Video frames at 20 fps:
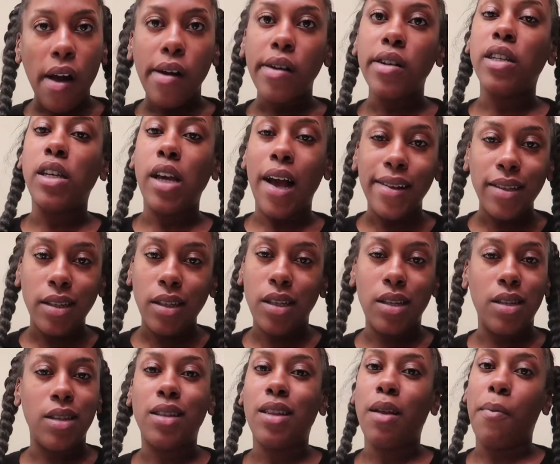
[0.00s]
Yes,
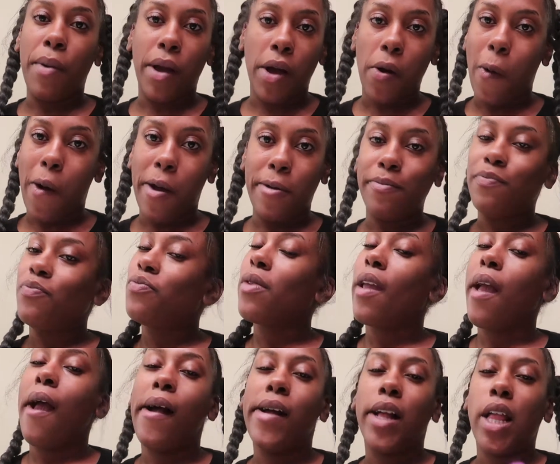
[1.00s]
this is the big one.
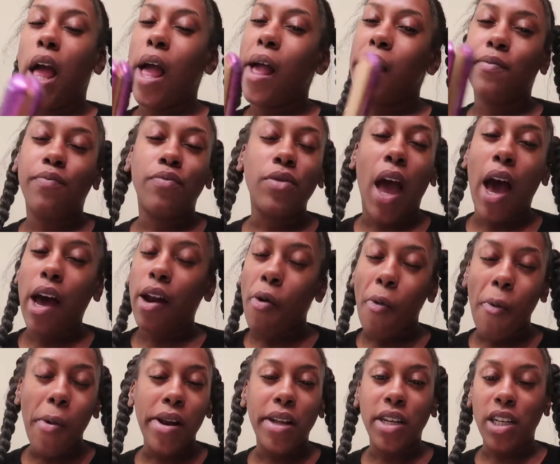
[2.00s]
I don't
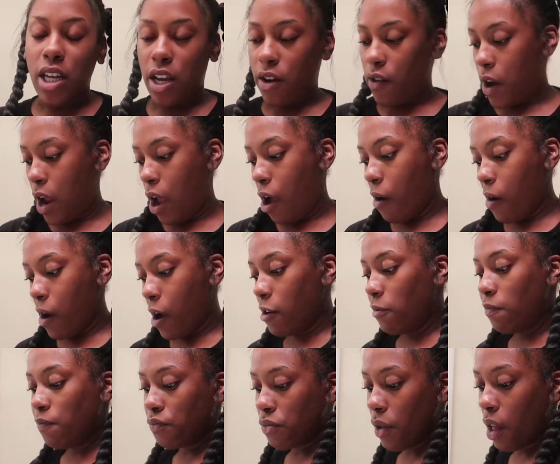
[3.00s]
want to hear it,
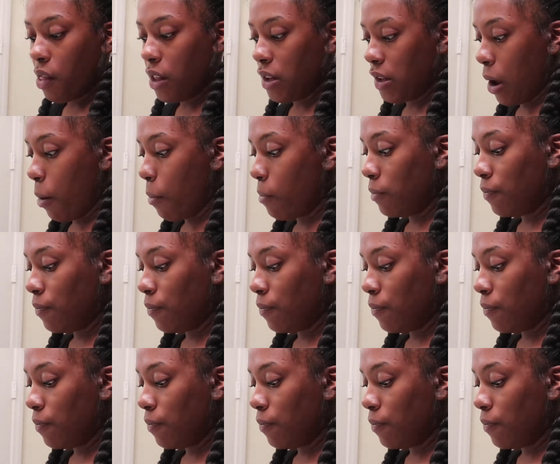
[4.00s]
okay? Listen.